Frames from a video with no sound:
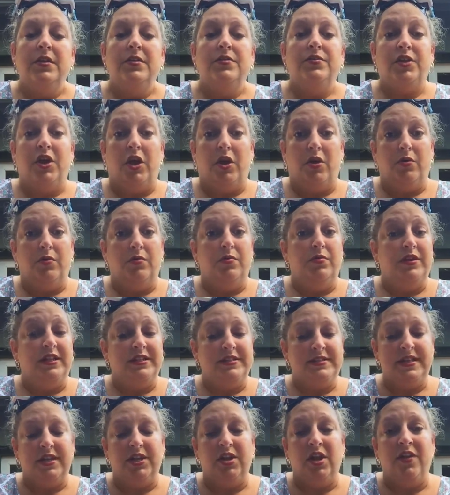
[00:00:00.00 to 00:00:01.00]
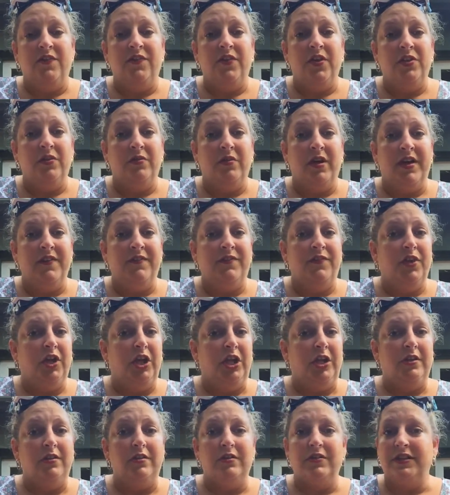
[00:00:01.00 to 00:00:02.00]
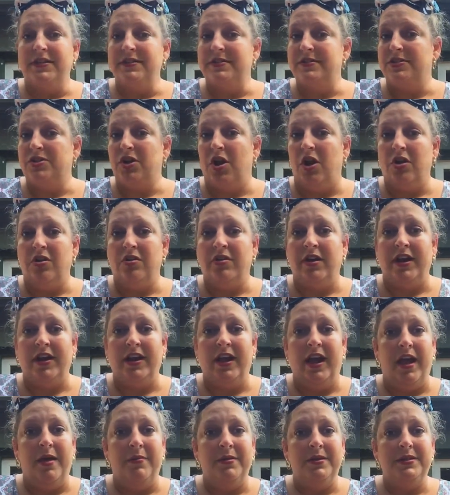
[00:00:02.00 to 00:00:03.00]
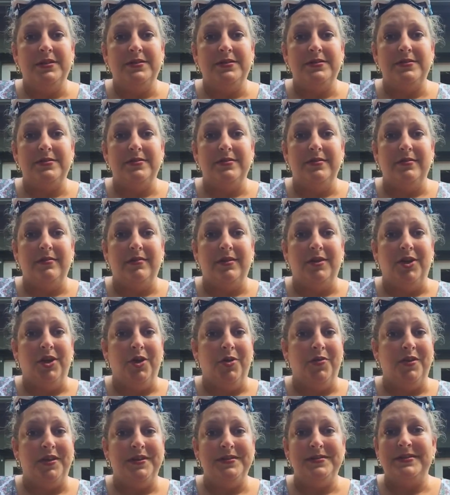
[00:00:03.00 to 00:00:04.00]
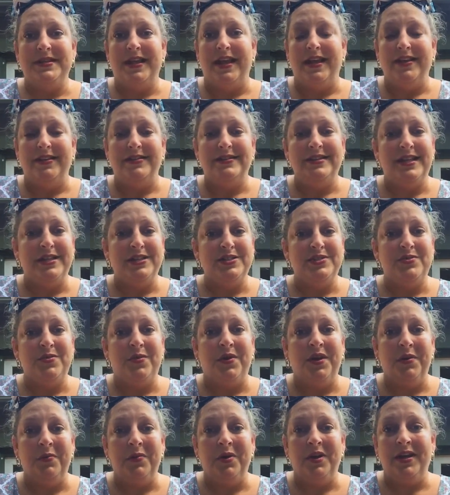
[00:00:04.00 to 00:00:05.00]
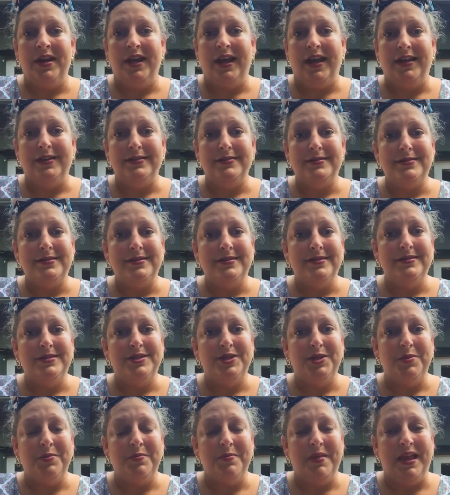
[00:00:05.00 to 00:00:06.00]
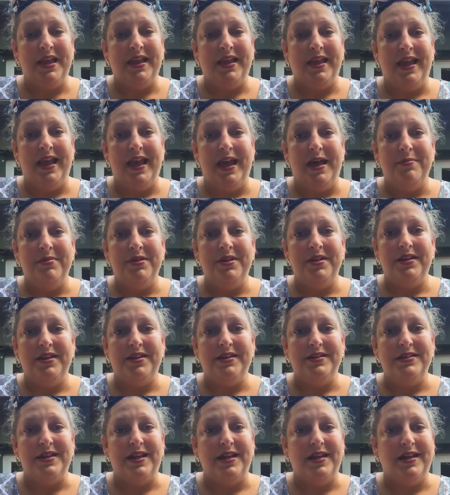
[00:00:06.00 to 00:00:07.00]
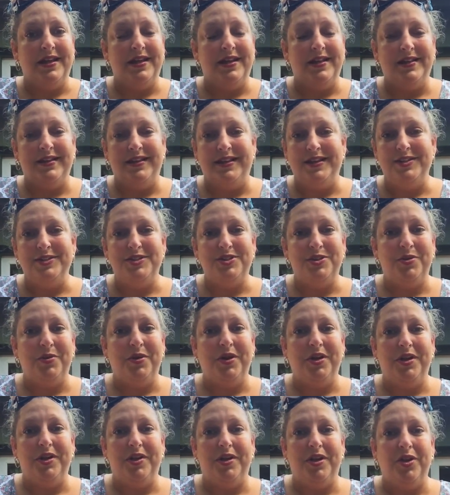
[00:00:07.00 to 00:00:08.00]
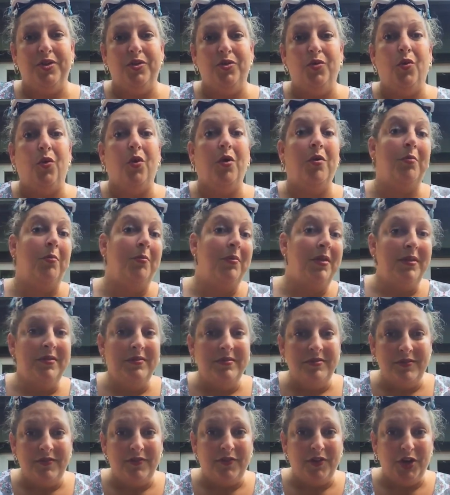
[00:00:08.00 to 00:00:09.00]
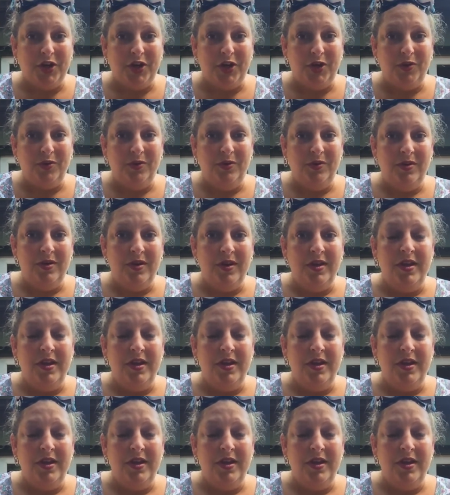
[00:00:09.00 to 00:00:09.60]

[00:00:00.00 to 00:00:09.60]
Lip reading: So let's get off on the right foot. Let's start great habits. You know, they say it takes 21 days to make a habit into a norm for you.